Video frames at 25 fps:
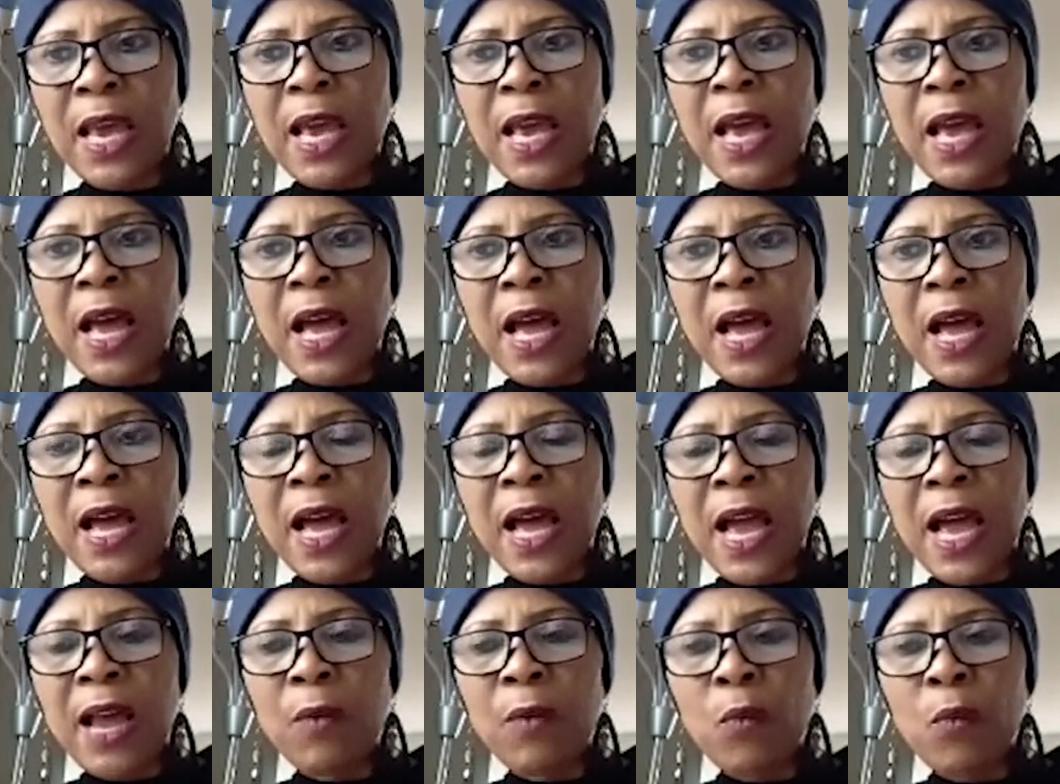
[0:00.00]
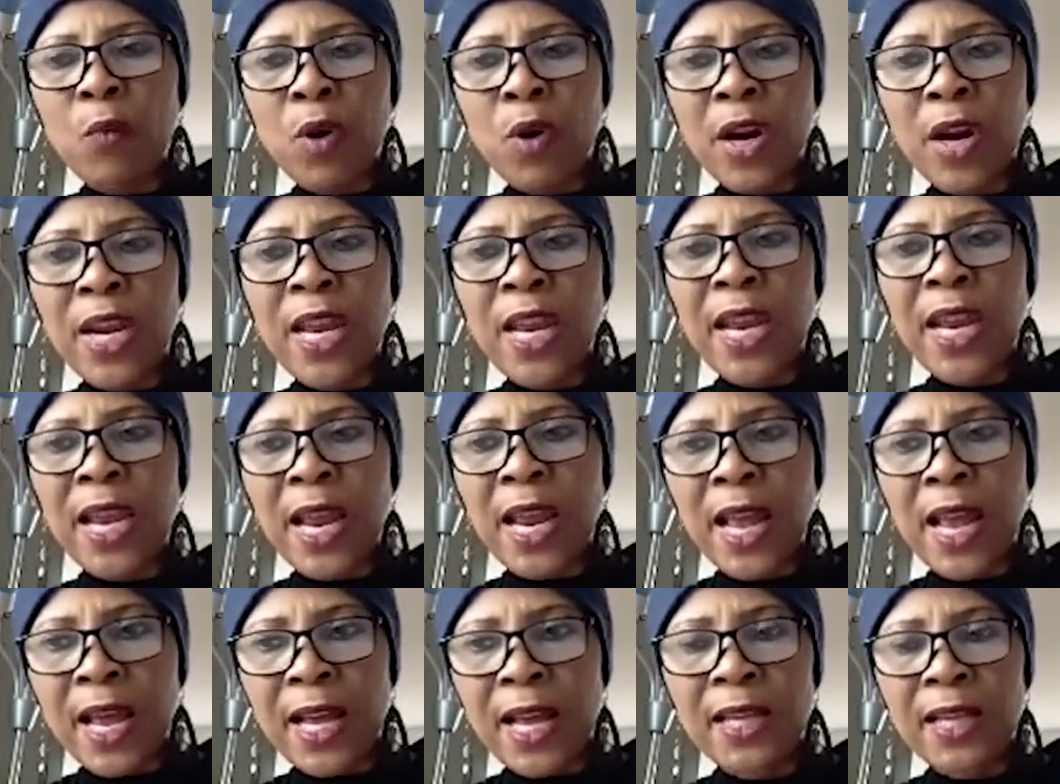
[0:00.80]
And what it
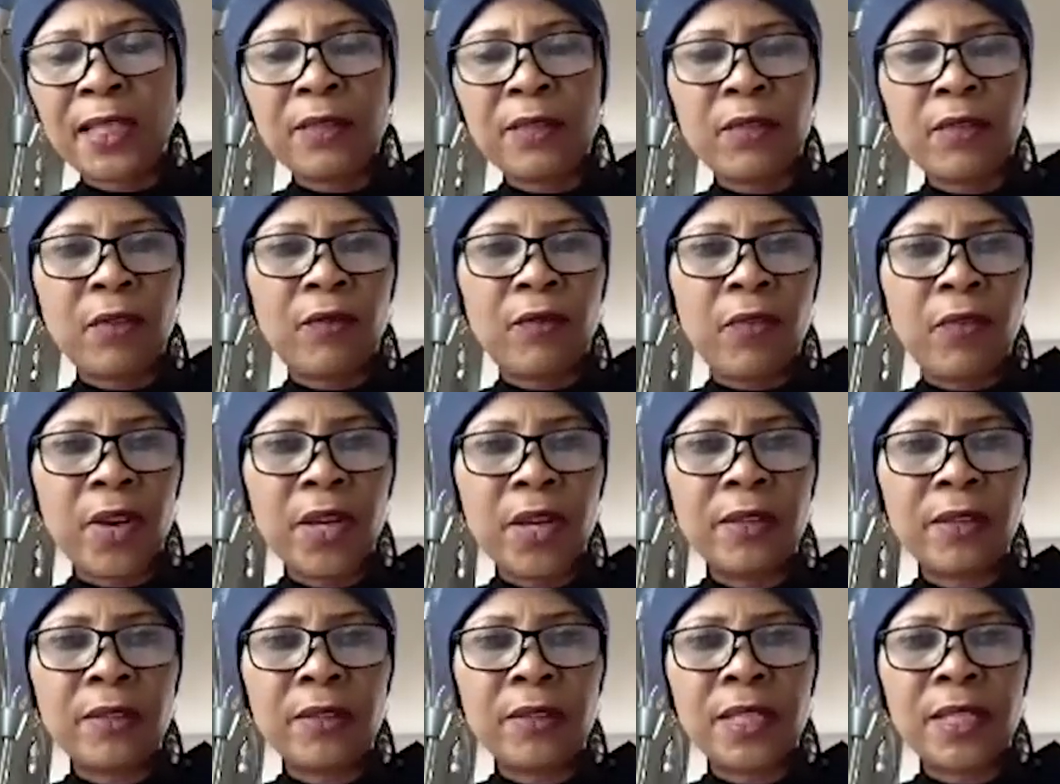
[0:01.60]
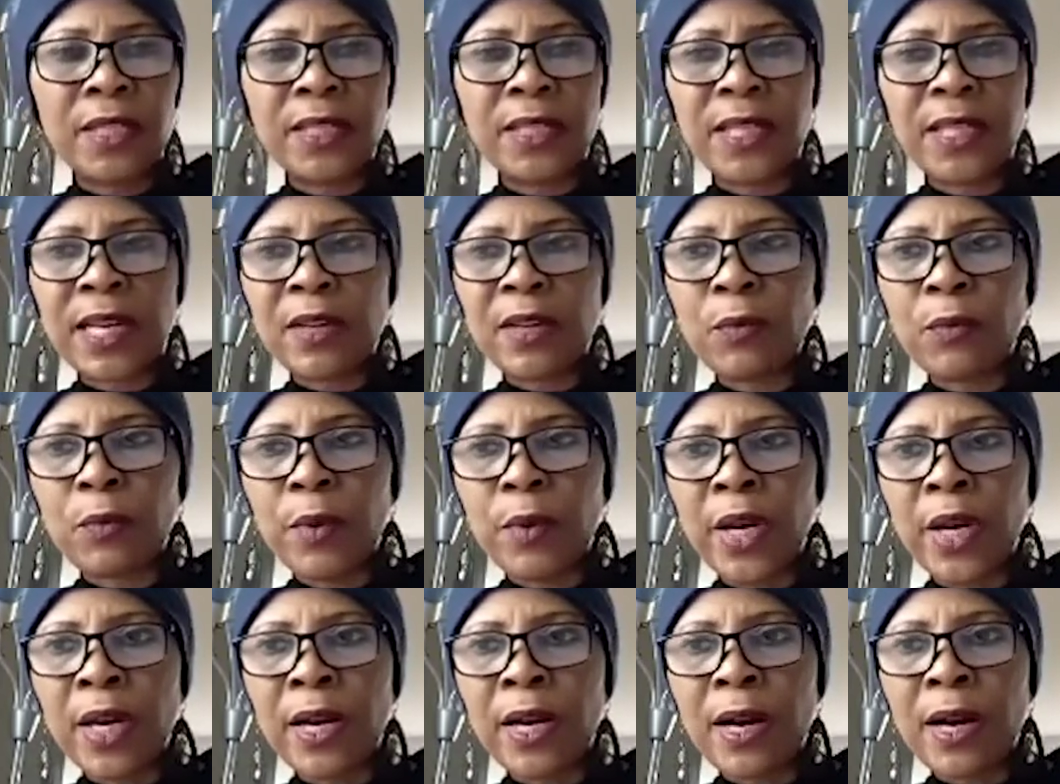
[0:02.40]
has revealed is that
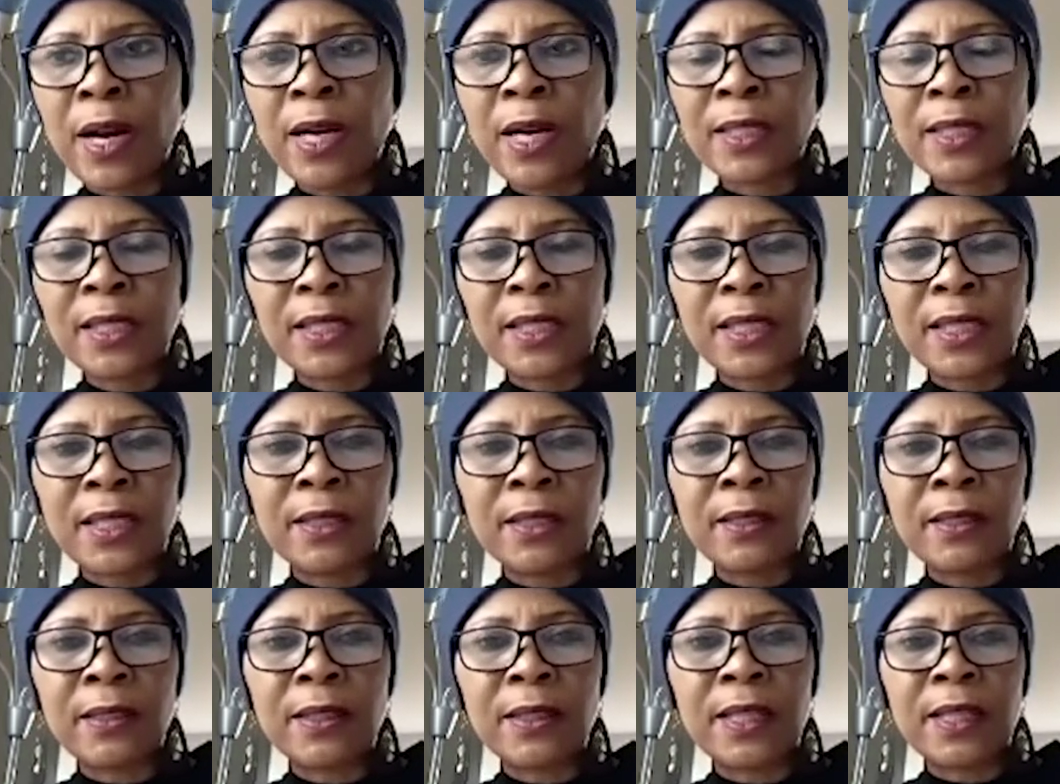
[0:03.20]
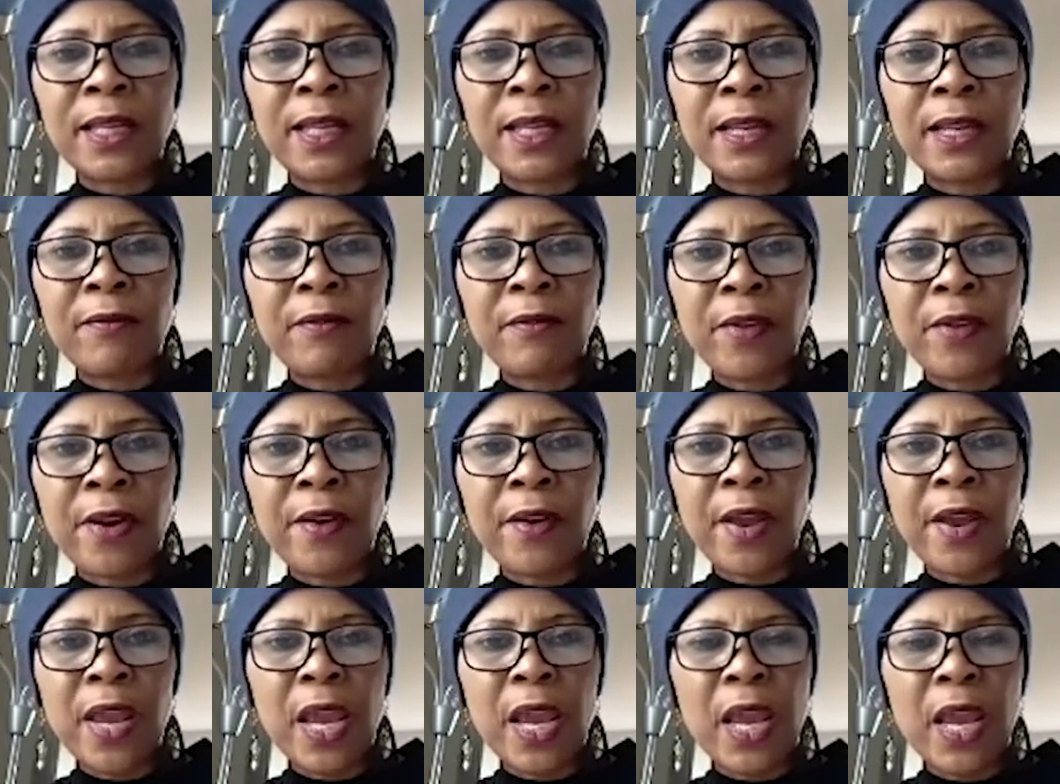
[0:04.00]
we are still in a
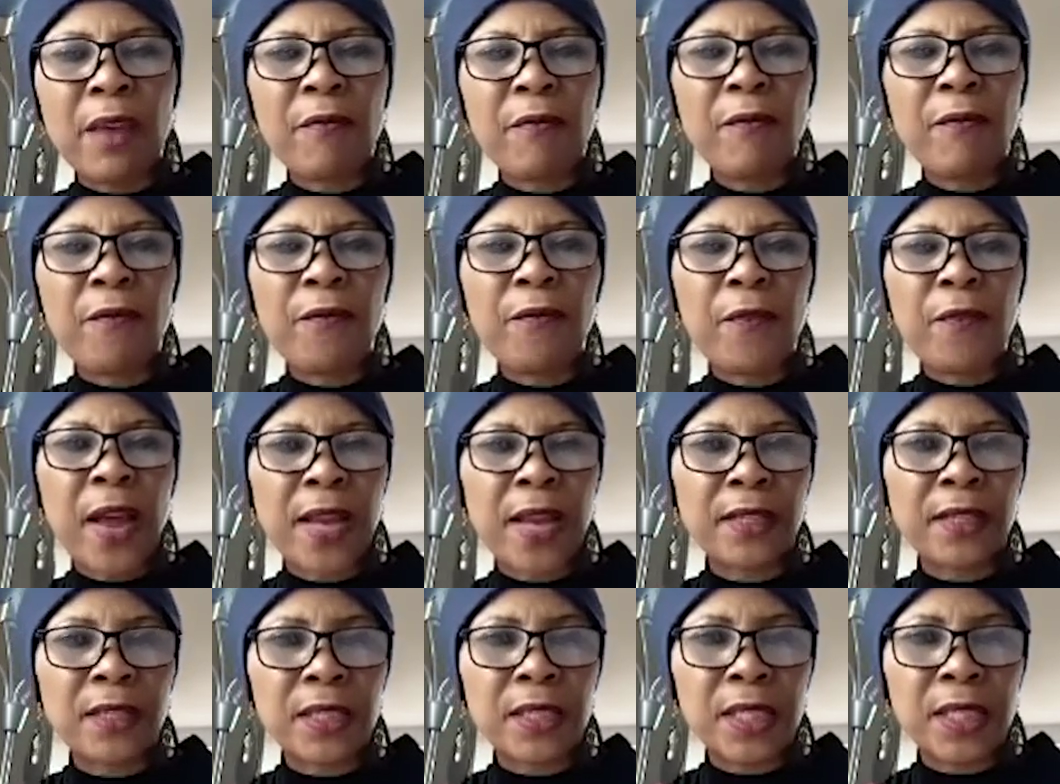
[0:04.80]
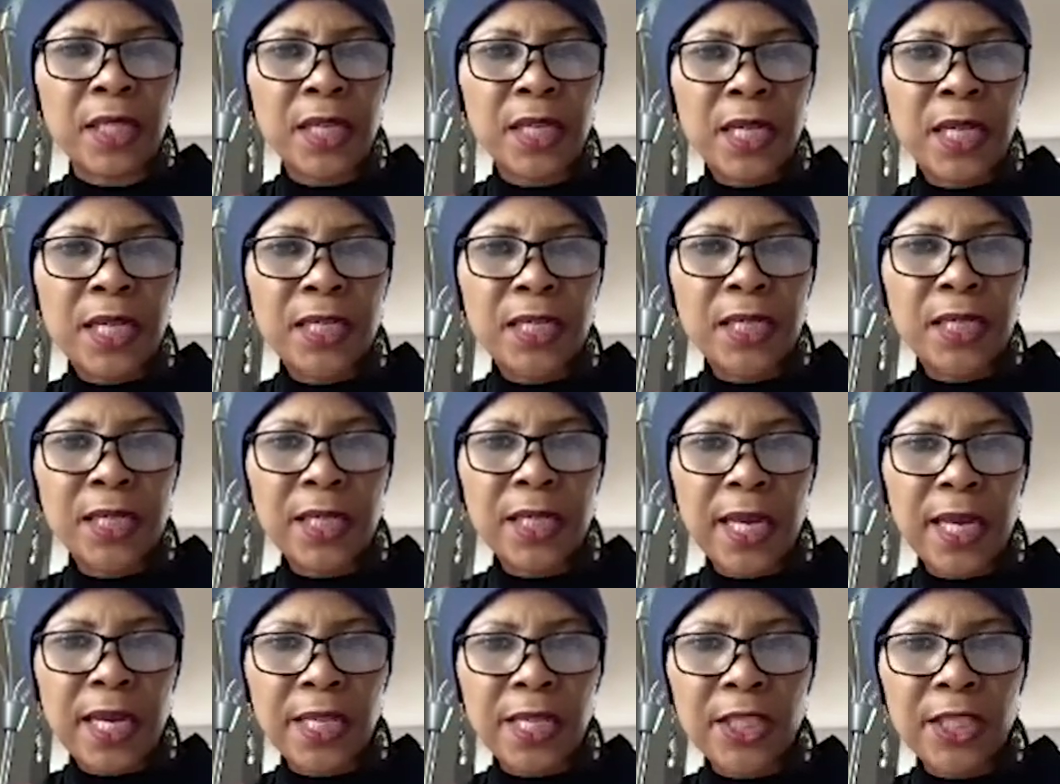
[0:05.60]
very infant
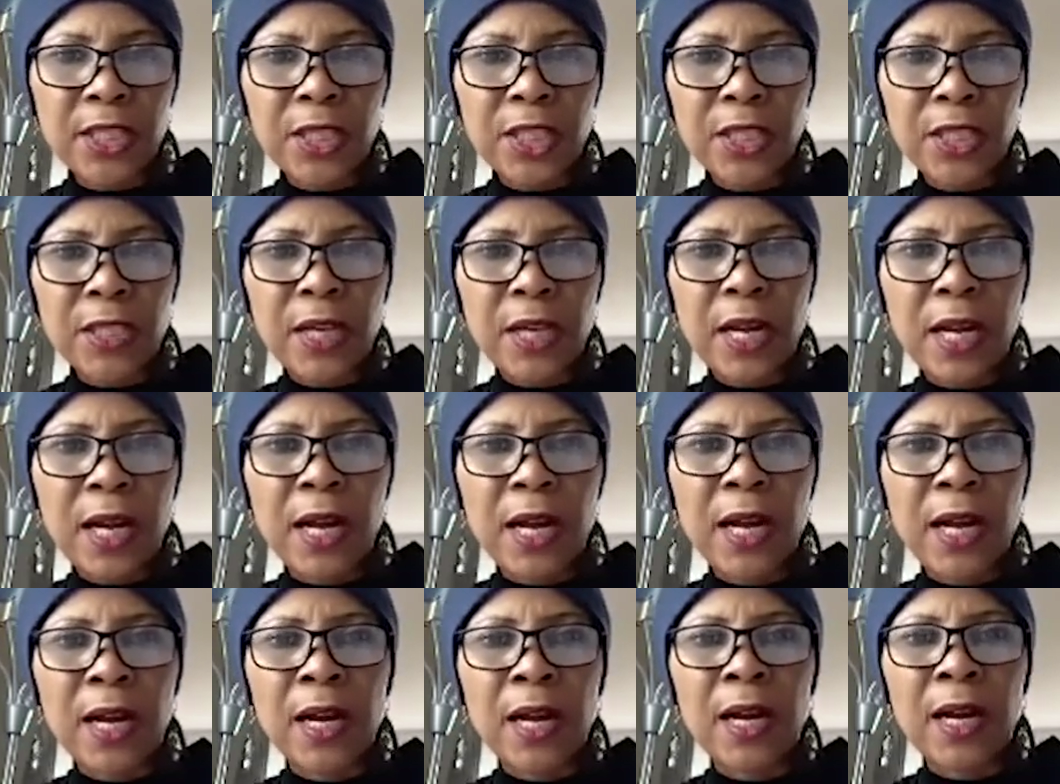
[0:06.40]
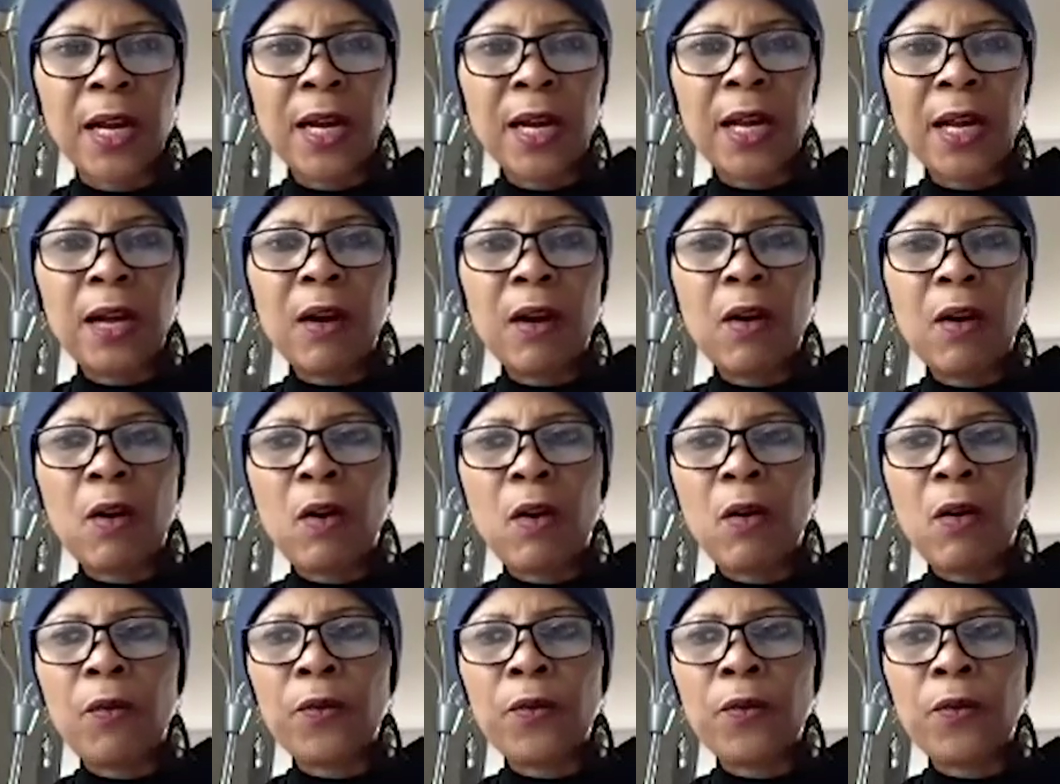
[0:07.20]
stage of